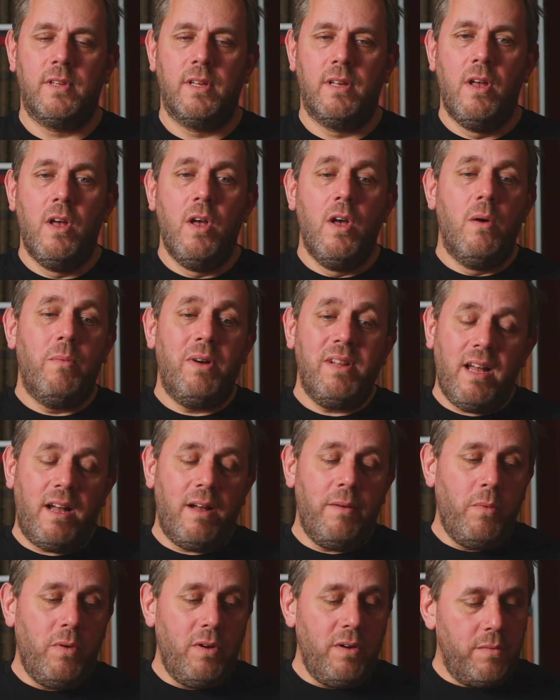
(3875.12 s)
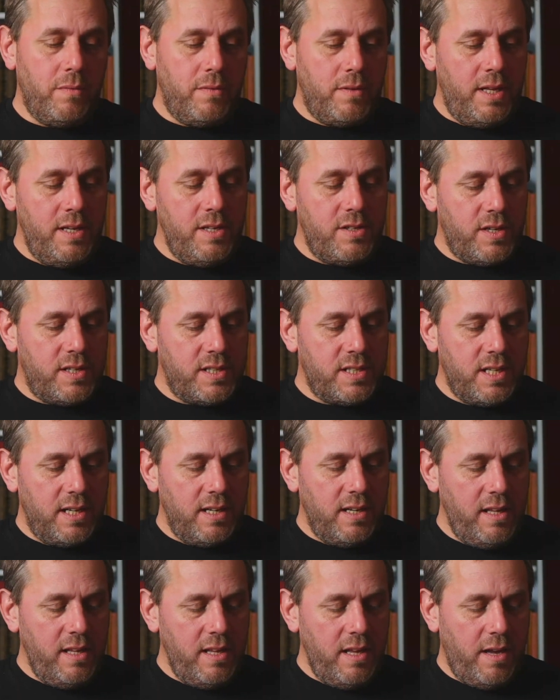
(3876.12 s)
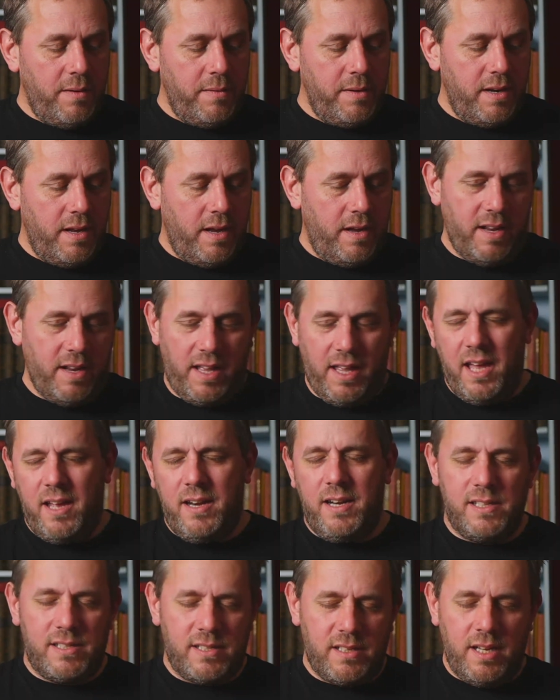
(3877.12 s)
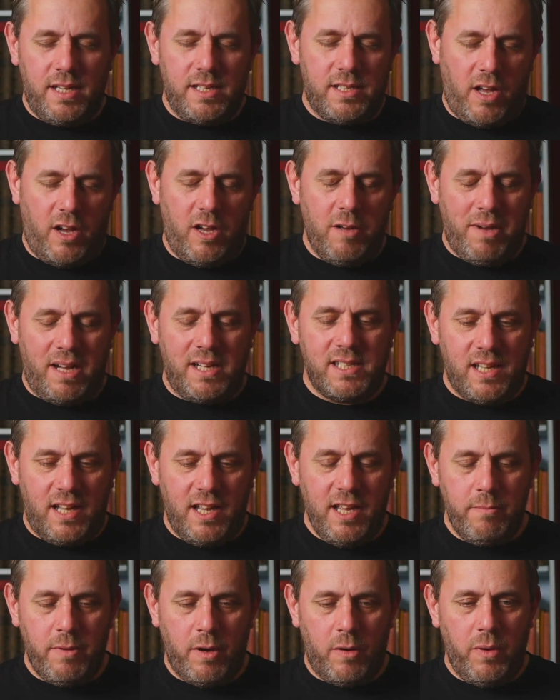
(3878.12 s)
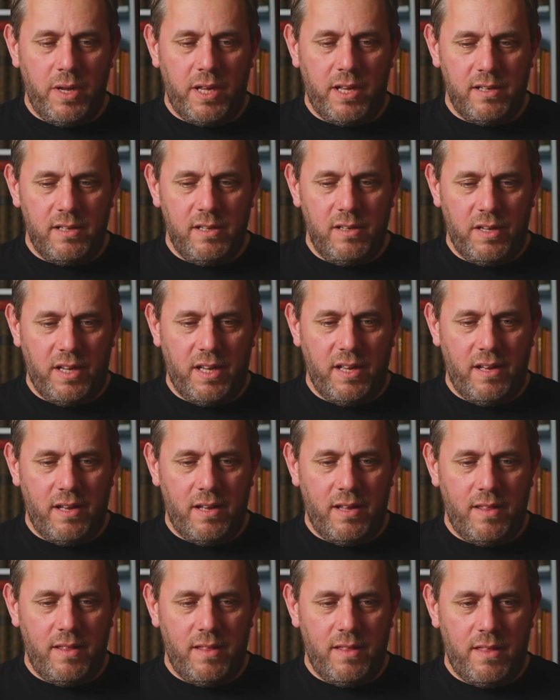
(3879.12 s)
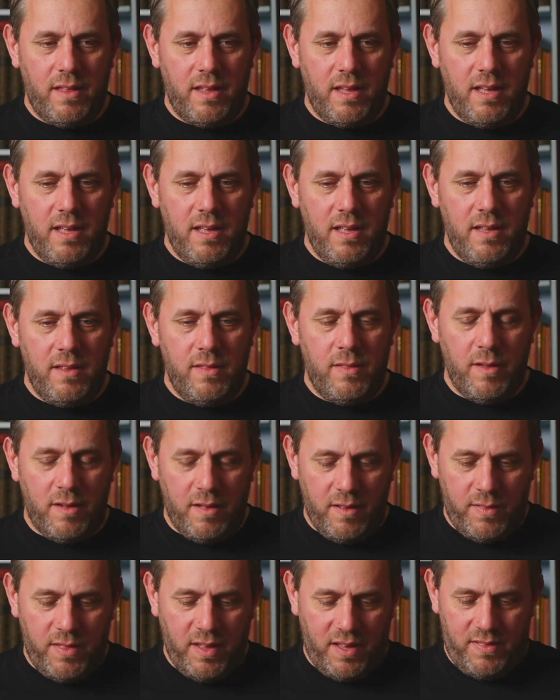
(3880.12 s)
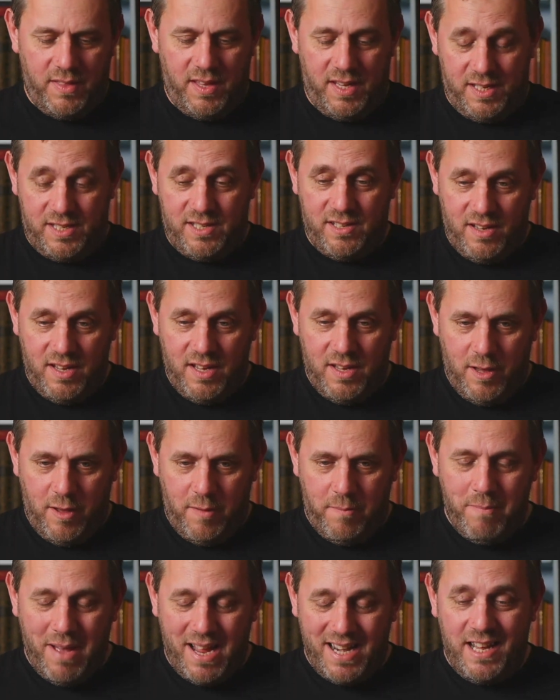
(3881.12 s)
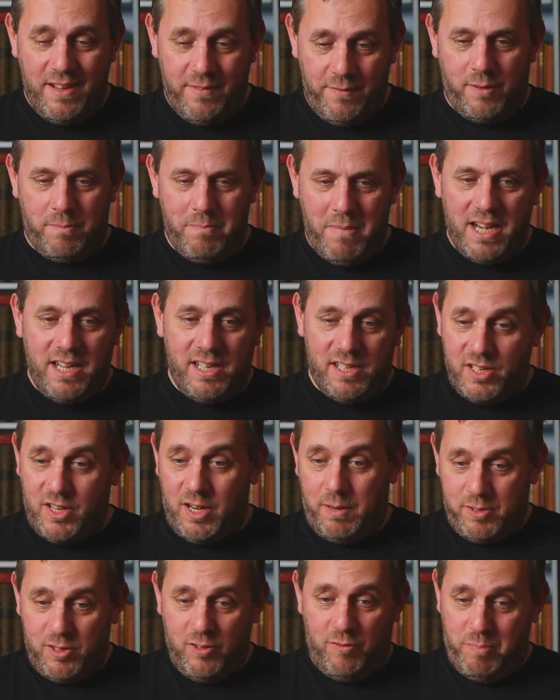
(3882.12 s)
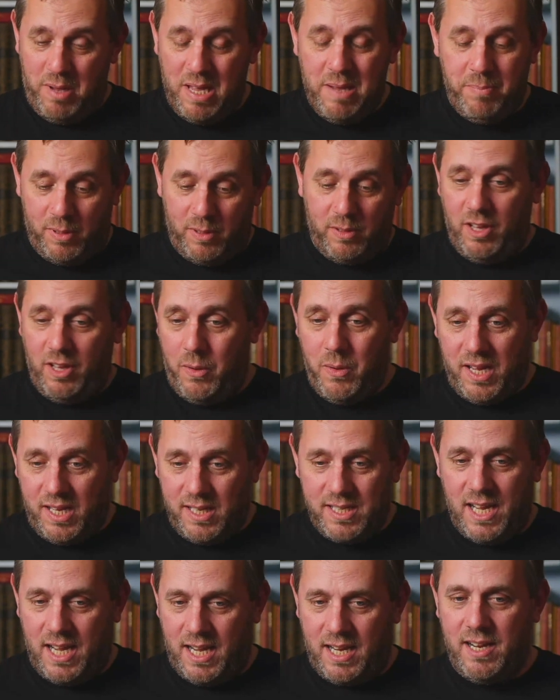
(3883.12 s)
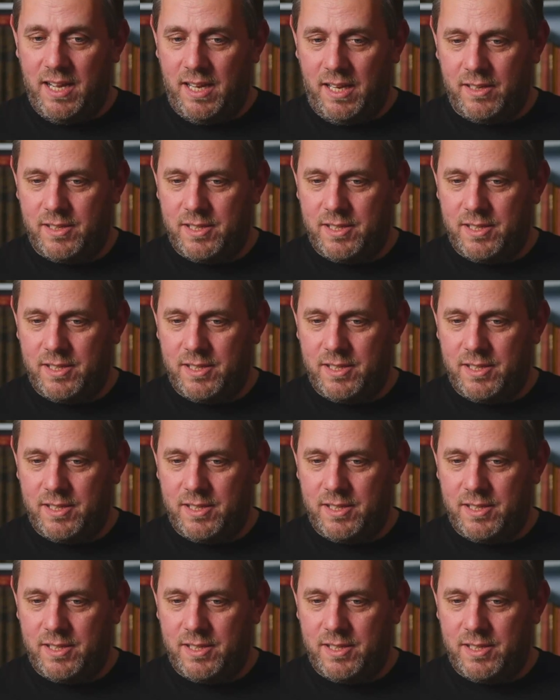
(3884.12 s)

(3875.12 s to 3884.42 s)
Well, and interestingly, and again, it's going back to HEMA. We can look at these medieval manuscripts of people doing techniques,